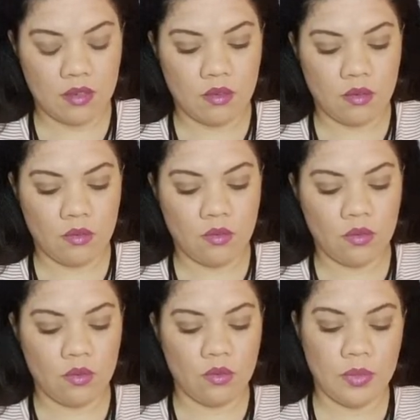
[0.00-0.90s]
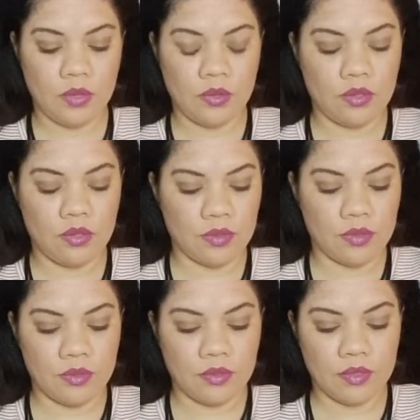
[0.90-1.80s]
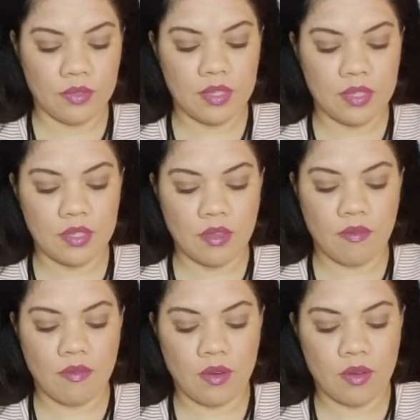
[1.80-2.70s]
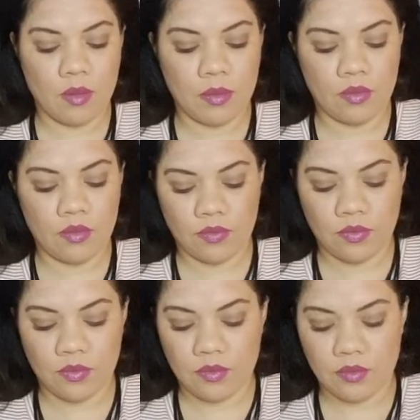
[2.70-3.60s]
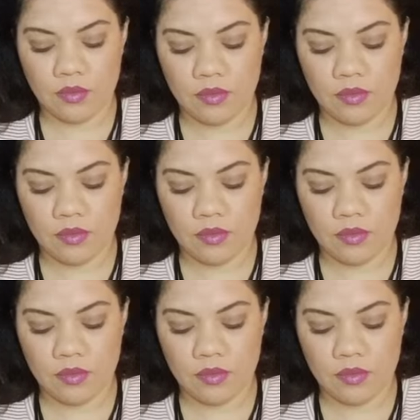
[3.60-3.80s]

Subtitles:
Ooh, beautiful. This is very beautiful.